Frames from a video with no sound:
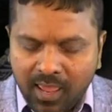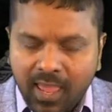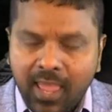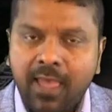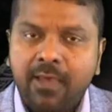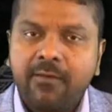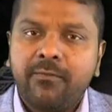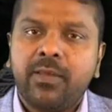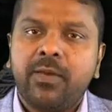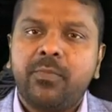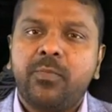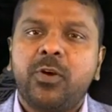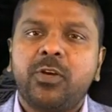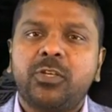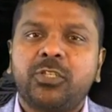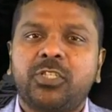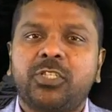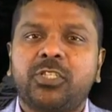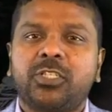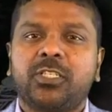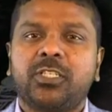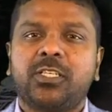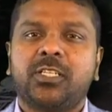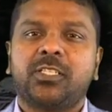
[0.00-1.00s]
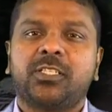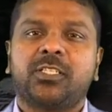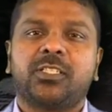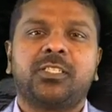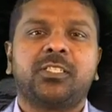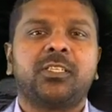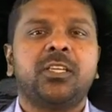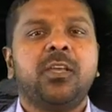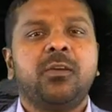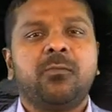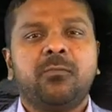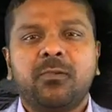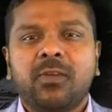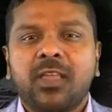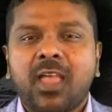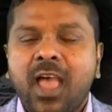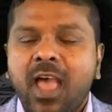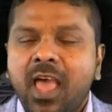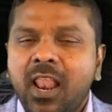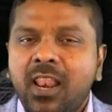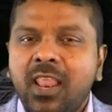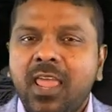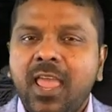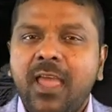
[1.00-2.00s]
have emotions, we
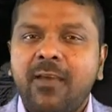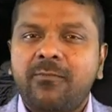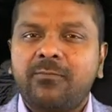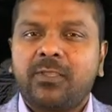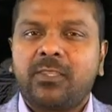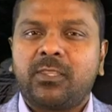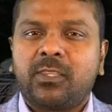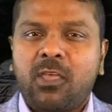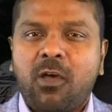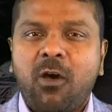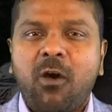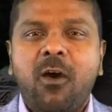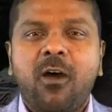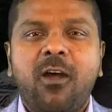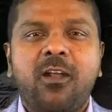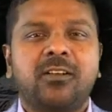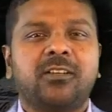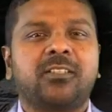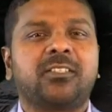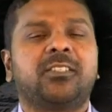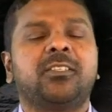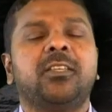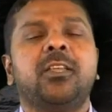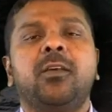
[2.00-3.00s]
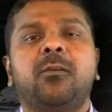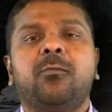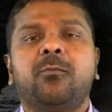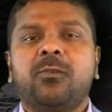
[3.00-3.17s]
all have thoughts,